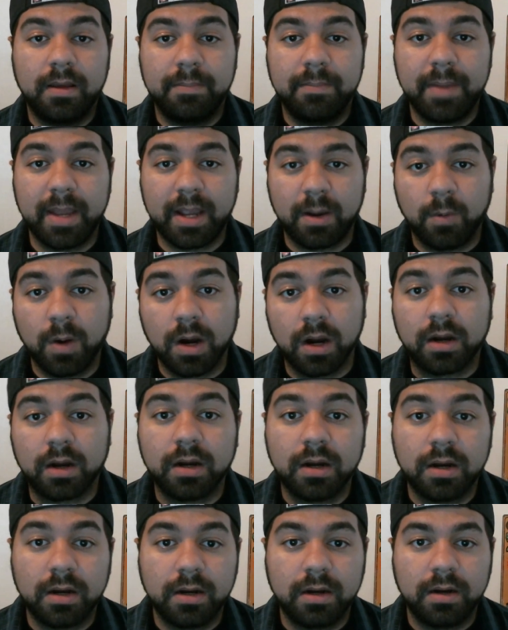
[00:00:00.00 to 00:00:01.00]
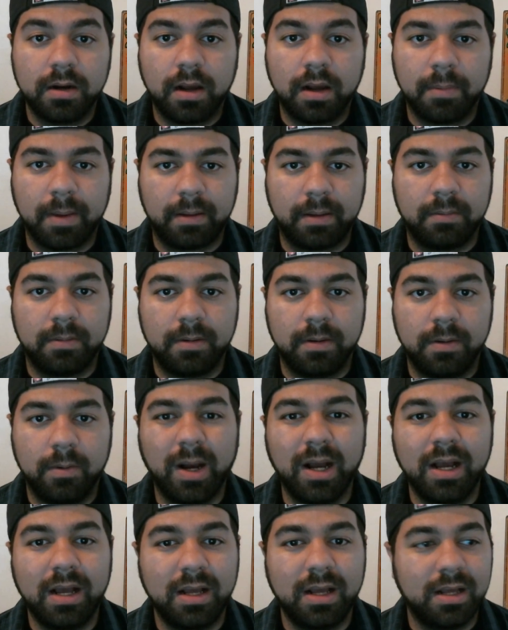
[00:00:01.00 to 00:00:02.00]
Make it work." I'm like,
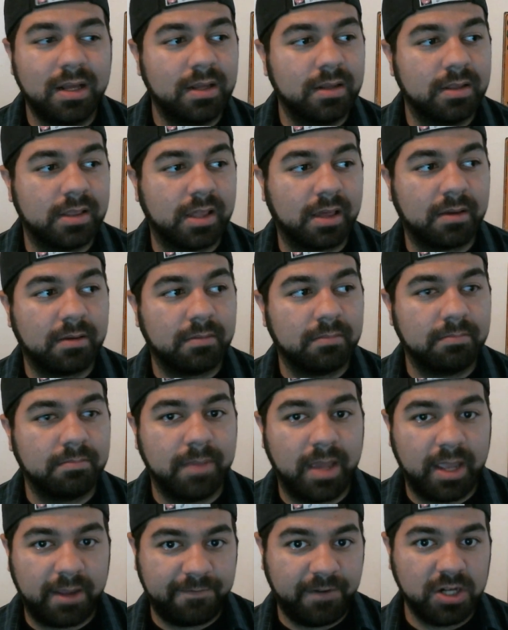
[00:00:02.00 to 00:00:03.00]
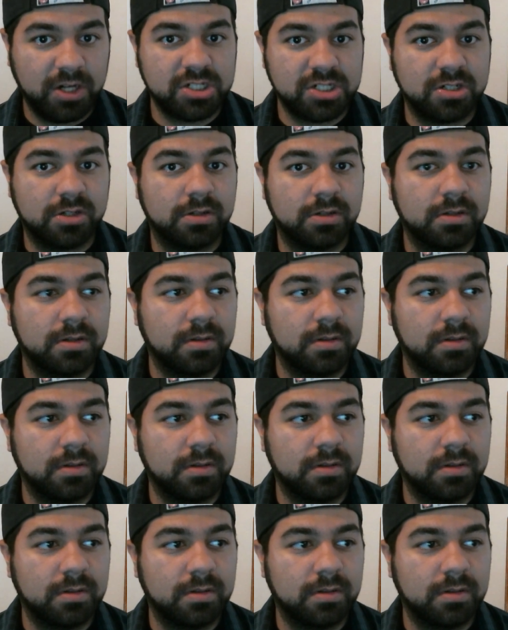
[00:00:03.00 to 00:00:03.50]
"What?" Like, "Make it functional.